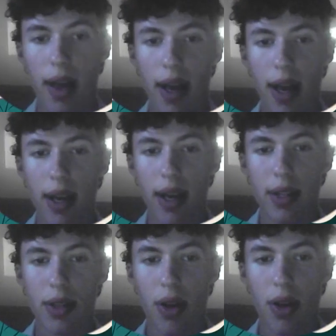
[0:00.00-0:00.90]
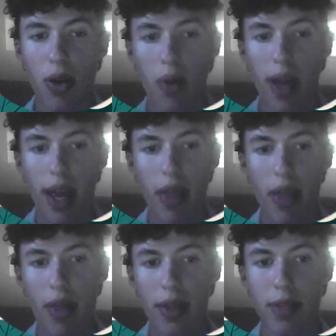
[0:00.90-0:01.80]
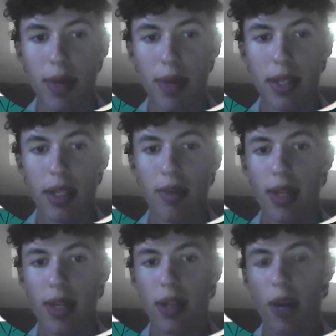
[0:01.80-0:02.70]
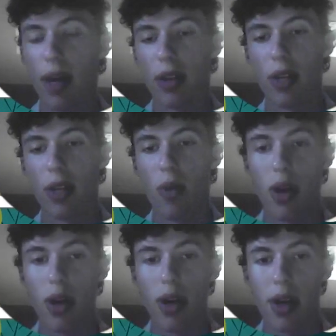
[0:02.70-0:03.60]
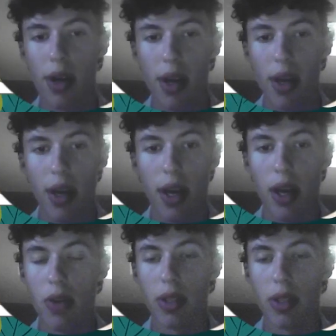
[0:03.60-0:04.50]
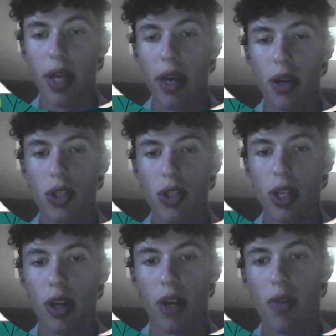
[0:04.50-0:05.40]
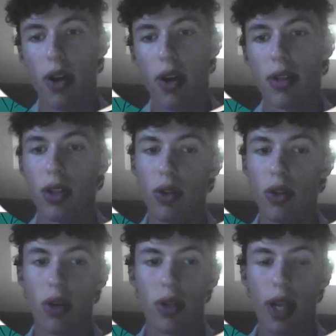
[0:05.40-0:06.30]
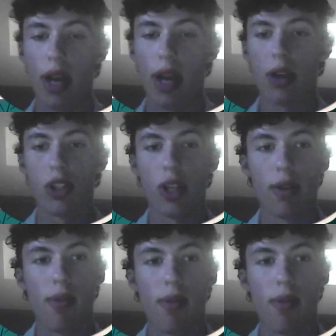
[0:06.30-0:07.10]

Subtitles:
And this basically means carbon dioxide and water using light energy are converted into glucose and oxygen.